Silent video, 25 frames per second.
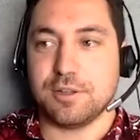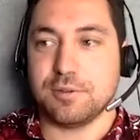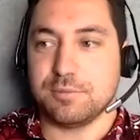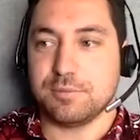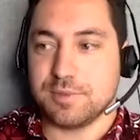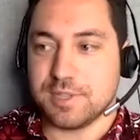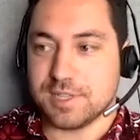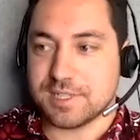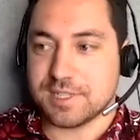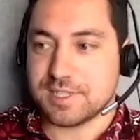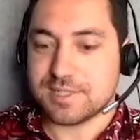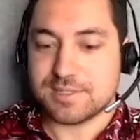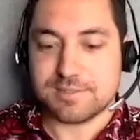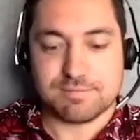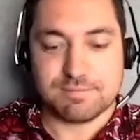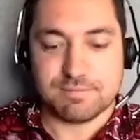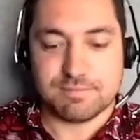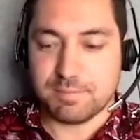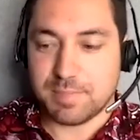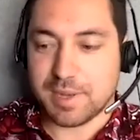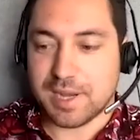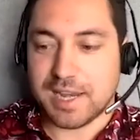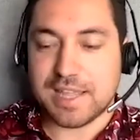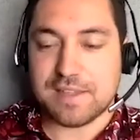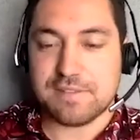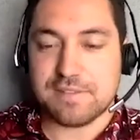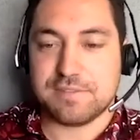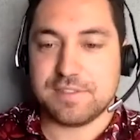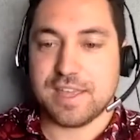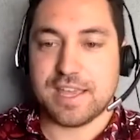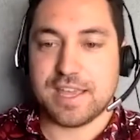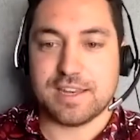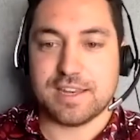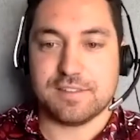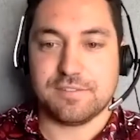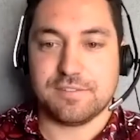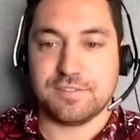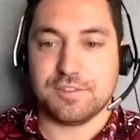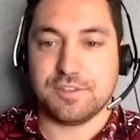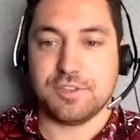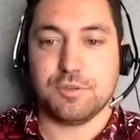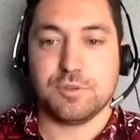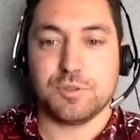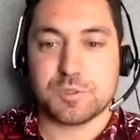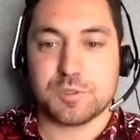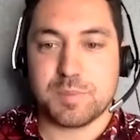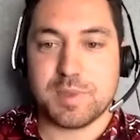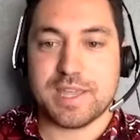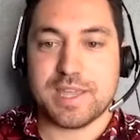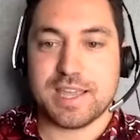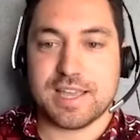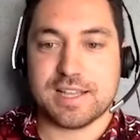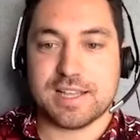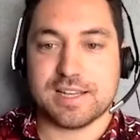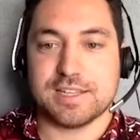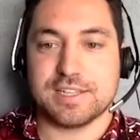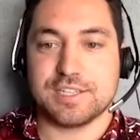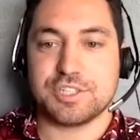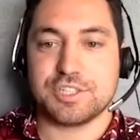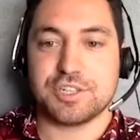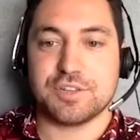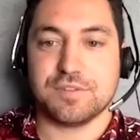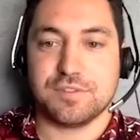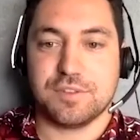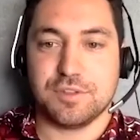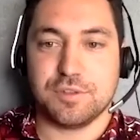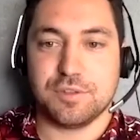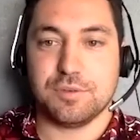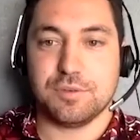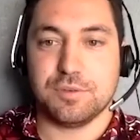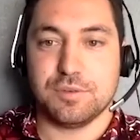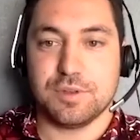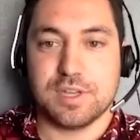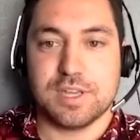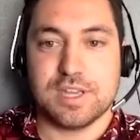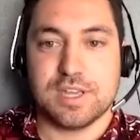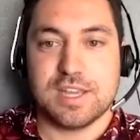this belief that if you speak English, if you